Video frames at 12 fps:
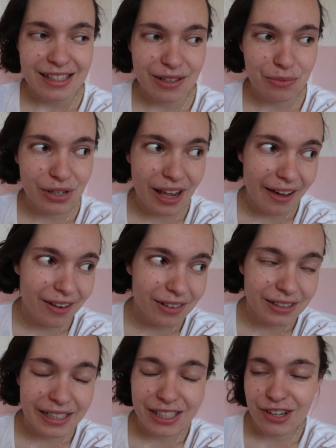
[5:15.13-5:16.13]
Some were like,
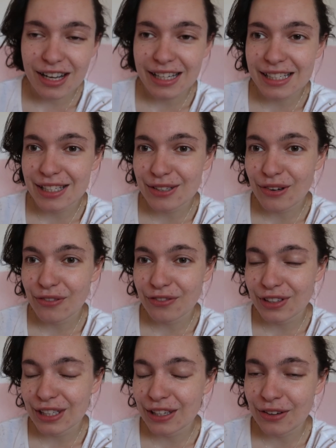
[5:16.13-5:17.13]
oh, I tried,
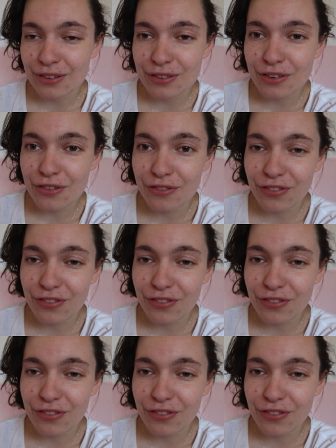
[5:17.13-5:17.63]
you know,